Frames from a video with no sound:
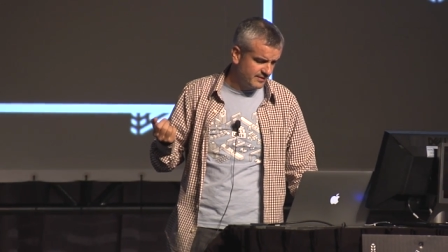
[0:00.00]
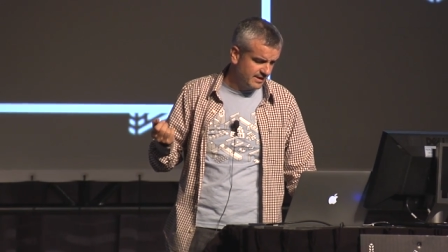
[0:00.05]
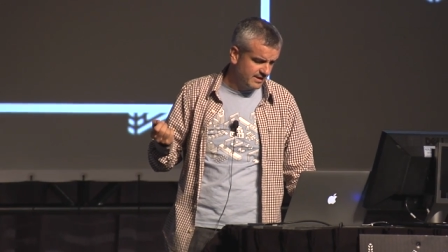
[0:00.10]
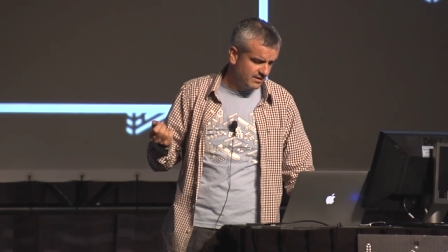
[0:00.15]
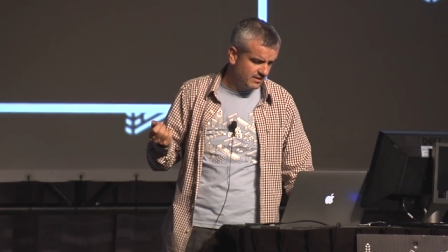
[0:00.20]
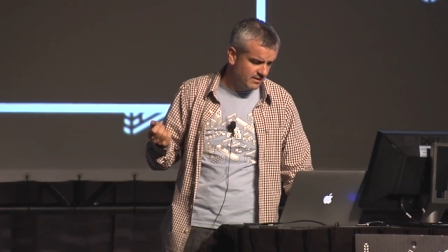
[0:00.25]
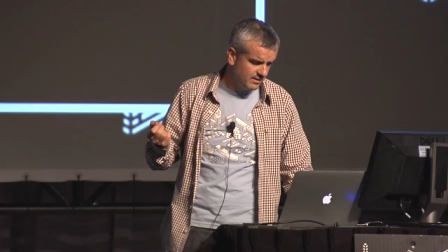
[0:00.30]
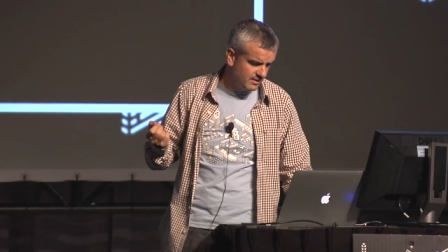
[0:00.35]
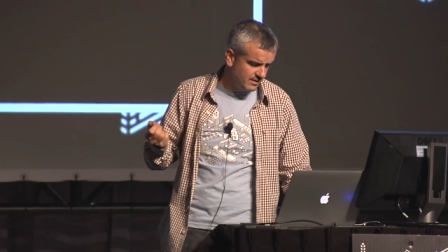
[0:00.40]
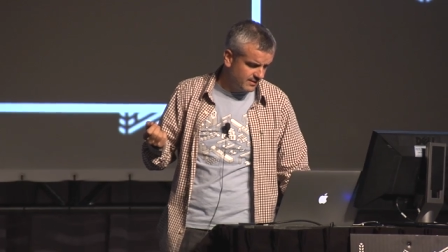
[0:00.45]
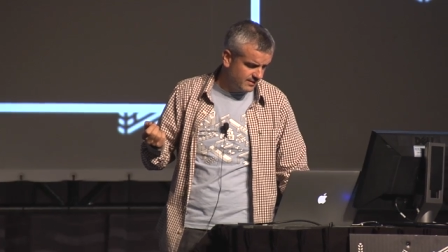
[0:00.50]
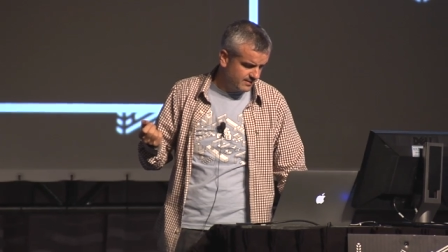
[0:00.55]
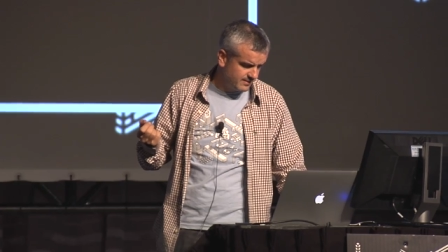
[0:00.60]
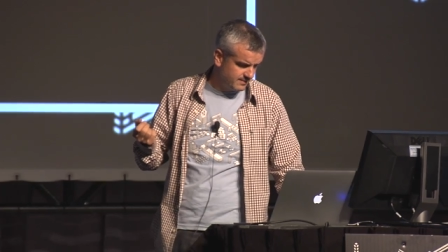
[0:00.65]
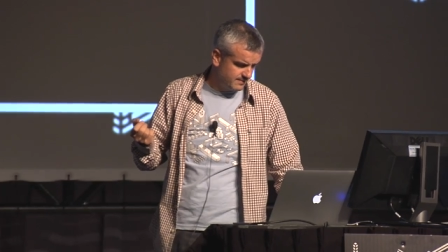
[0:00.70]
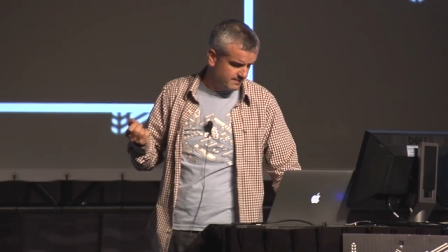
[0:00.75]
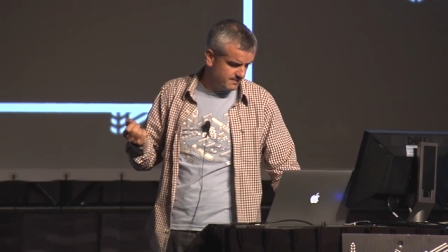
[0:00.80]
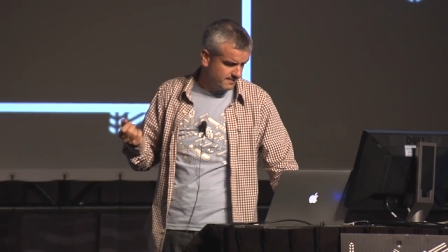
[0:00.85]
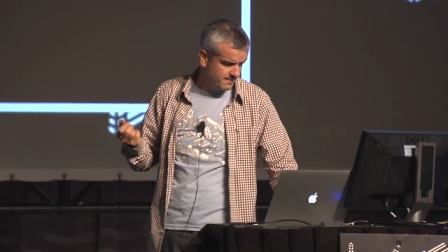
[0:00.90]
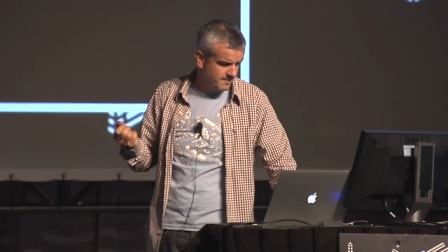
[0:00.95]
that.
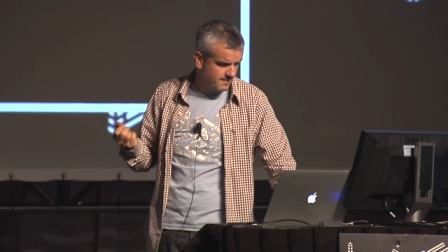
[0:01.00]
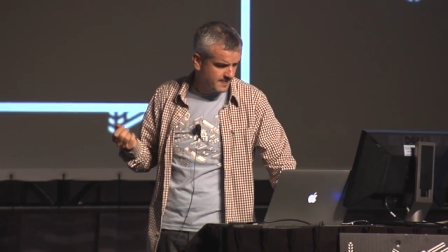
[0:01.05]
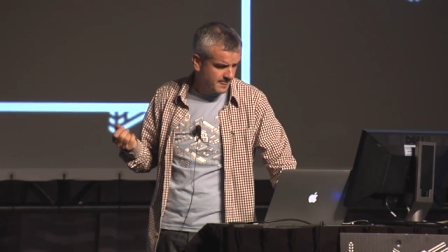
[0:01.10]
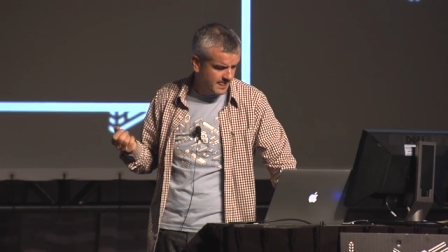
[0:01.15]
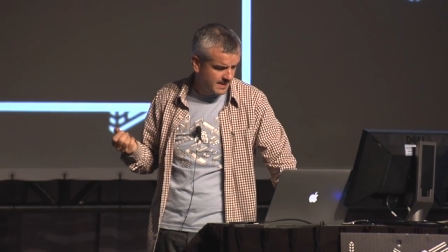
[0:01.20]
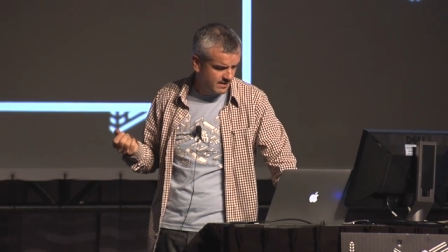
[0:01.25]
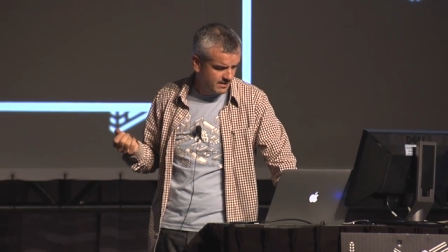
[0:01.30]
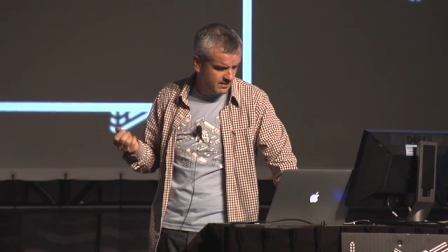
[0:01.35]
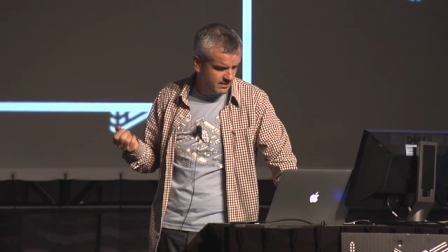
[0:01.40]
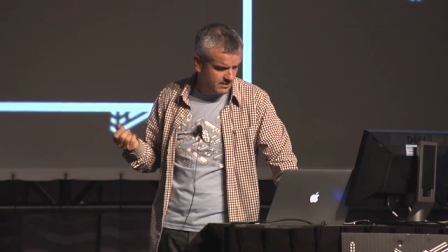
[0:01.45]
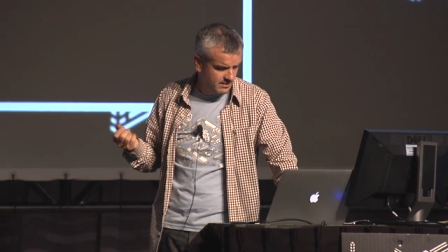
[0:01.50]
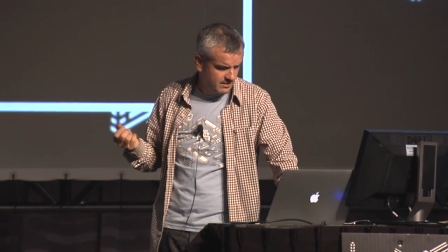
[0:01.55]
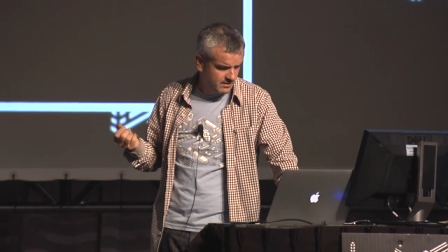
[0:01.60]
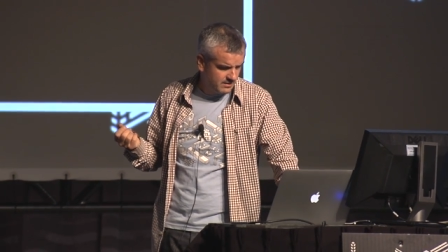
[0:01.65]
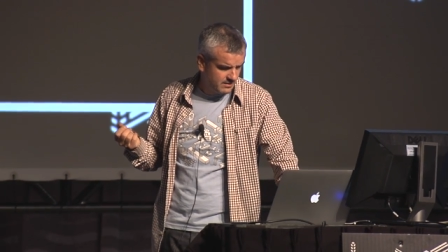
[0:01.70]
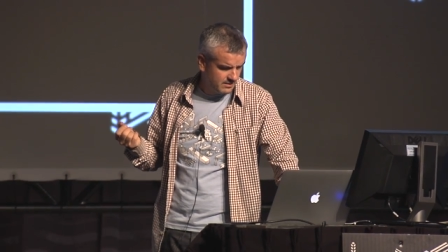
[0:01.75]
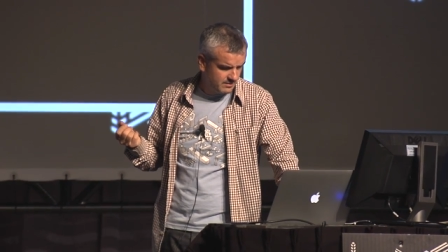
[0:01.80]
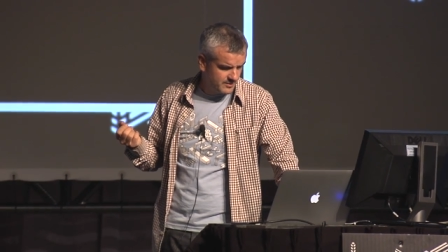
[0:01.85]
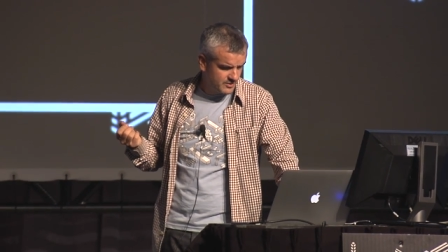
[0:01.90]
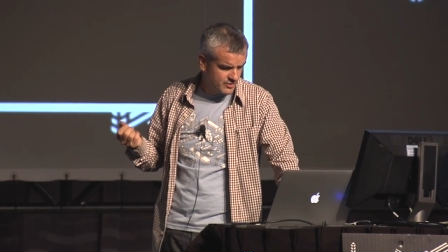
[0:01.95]

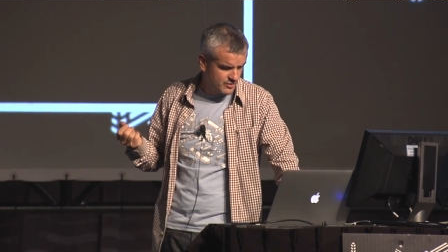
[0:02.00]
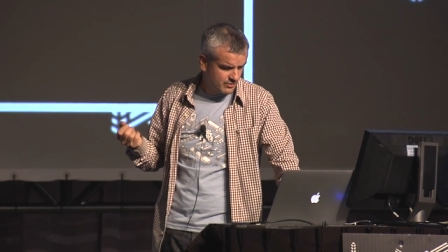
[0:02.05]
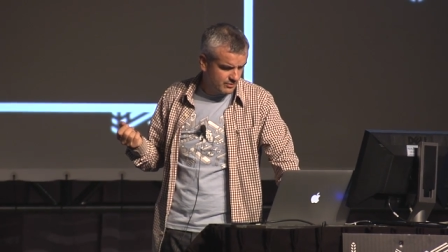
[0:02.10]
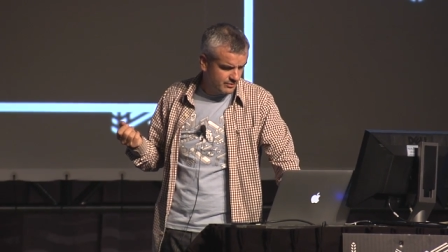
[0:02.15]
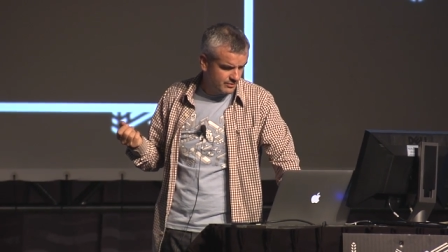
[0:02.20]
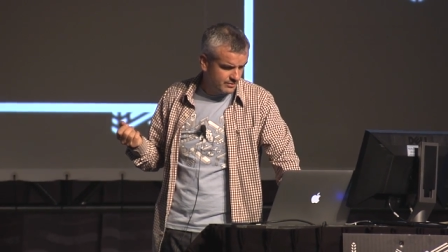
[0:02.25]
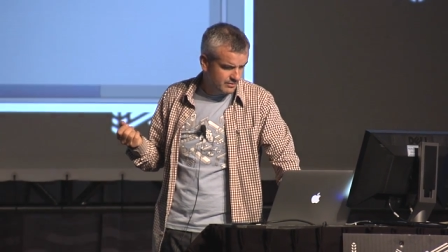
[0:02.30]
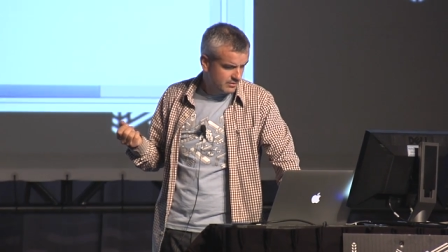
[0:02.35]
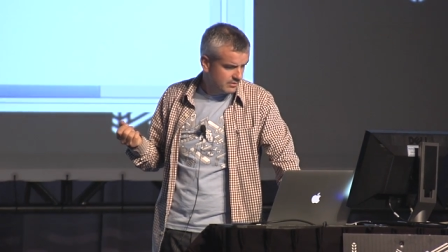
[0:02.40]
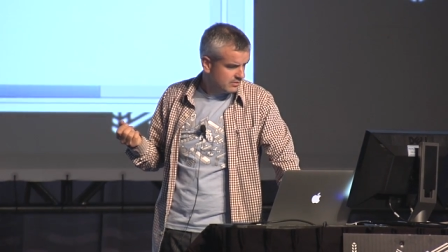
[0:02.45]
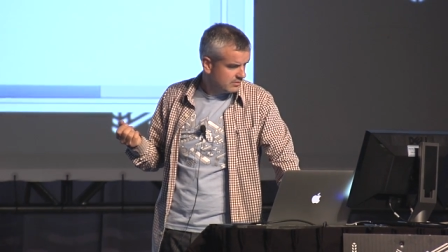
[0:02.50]
Let me show you